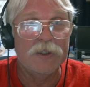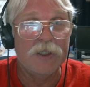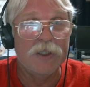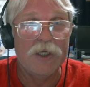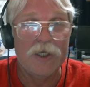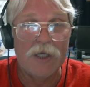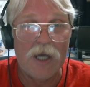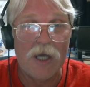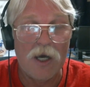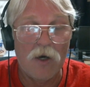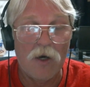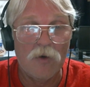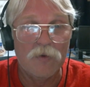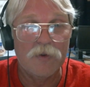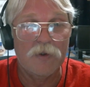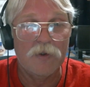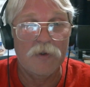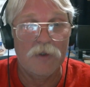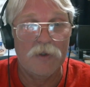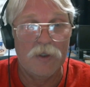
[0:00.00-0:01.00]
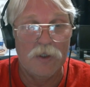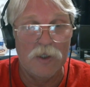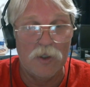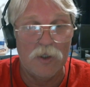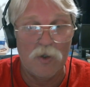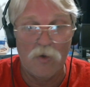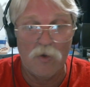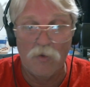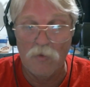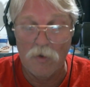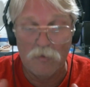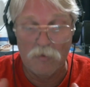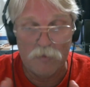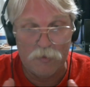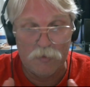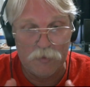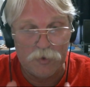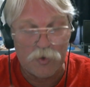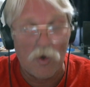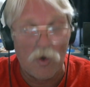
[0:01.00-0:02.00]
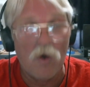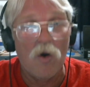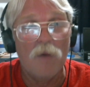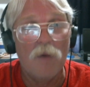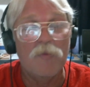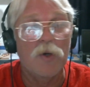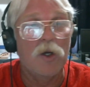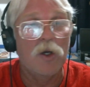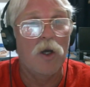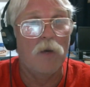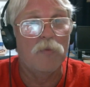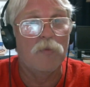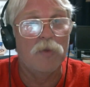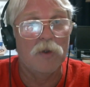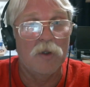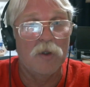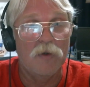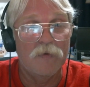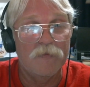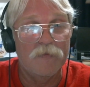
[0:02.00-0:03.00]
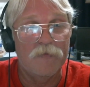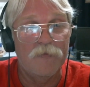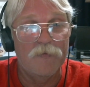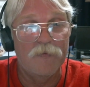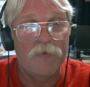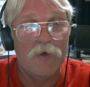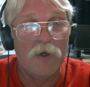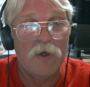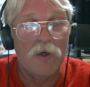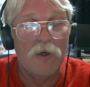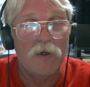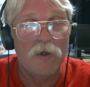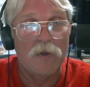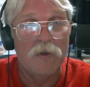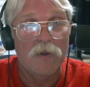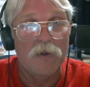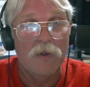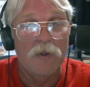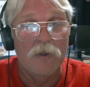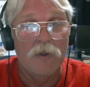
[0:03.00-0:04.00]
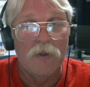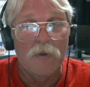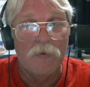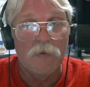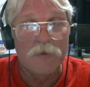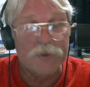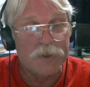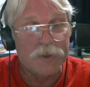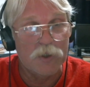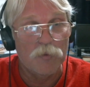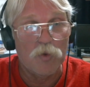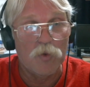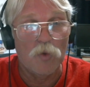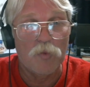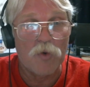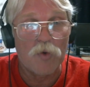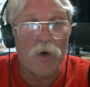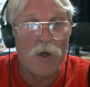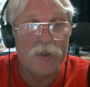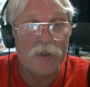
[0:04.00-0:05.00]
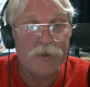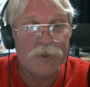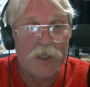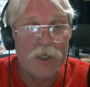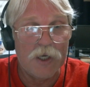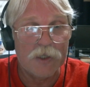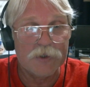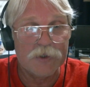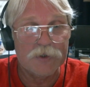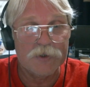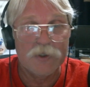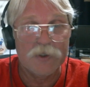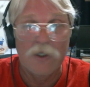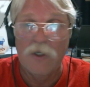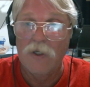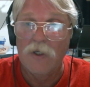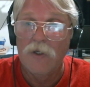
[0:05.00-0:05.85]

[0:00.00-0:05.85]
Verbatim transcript: Get out, you know, draw up a couple of... Uh, simple projects,